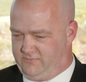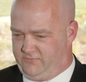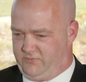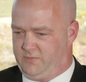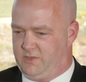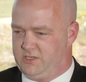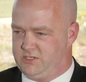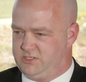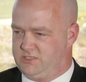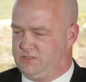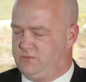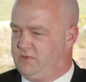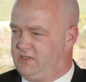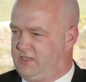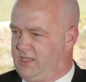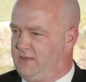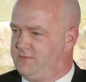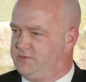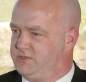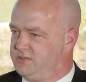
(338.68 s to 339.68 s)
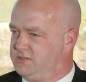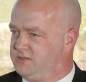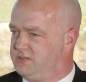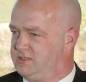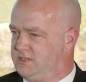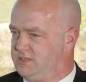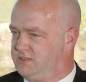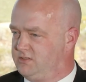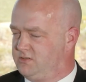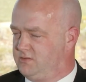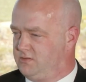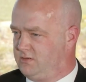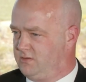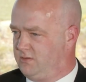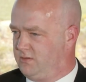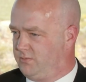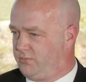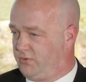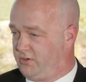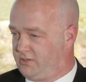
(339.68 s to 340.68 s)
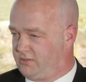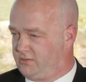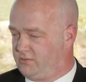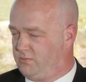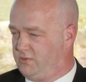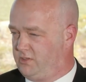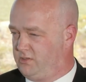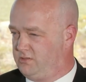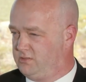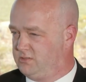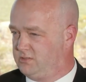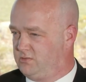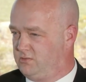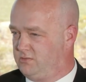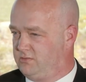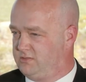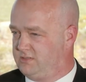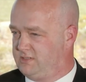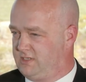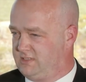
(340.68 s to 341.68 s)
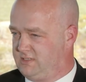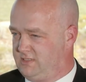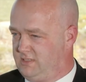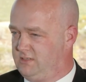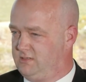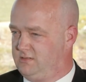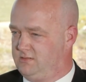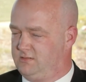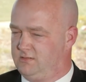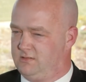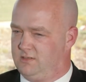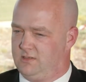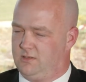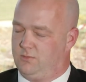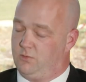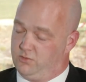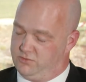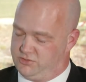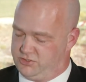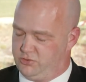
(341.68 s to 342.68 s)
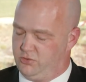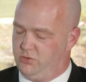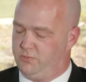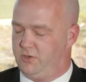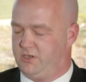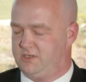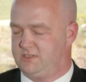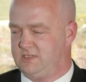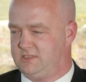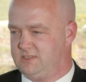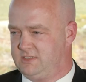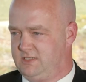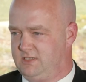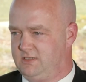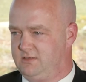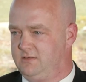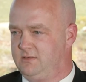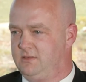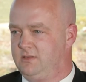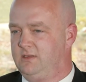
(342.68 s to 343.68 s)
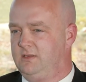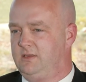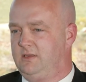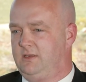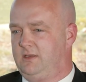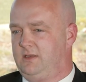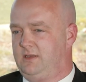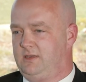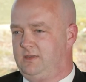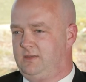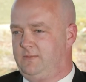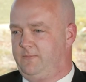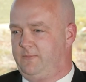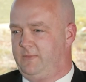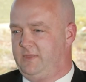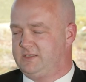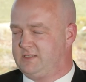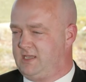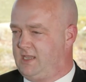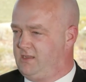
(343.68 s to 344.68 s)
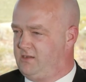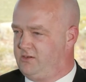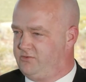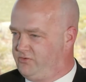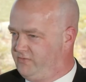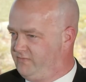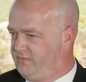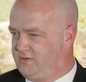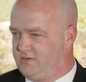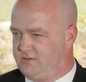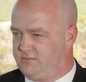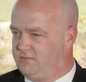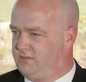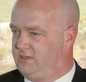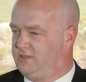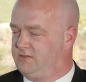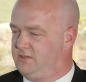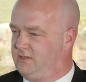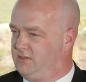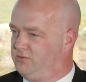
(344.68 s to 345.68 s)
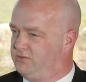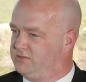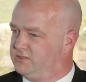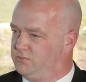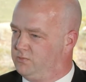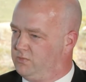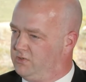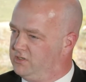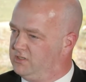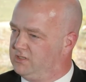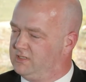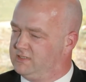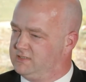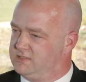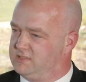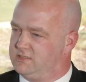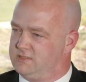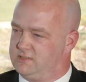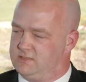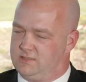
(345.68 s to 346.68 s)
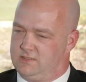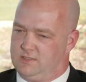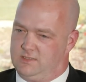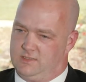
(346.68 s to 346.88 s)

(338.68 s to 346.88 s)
information that we capture is sent to a product we use called Sesiam, or Assure by Sesiam. It's AI driven, it looks at word lists,